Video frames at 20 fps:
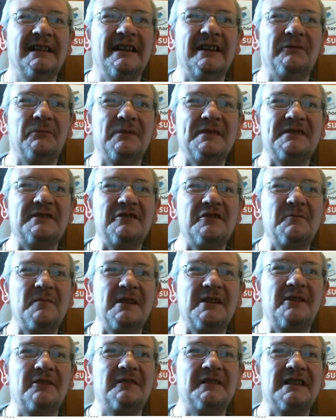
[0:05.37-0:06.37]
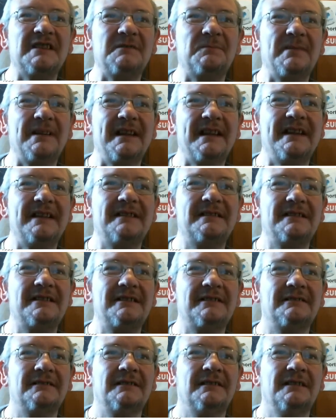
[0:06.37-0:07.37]
If we zoom in on this bit here,
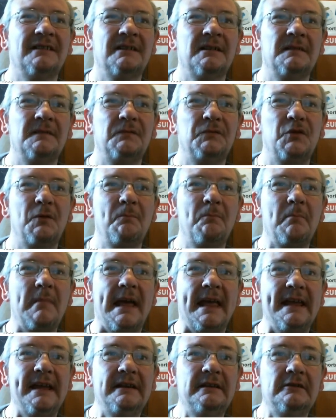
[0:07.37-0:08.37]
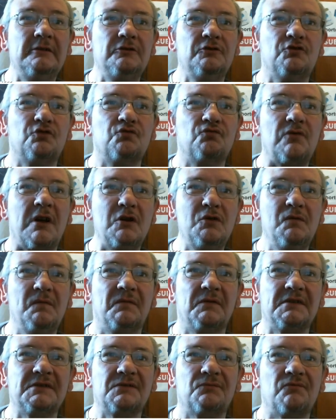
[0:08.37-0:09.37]
look, the main
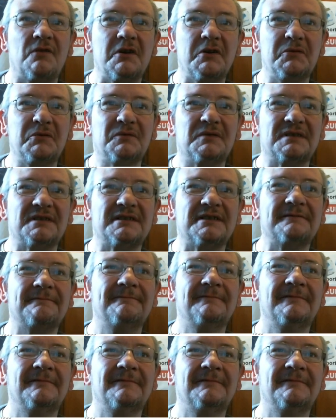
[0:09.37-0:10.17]
drovers roads.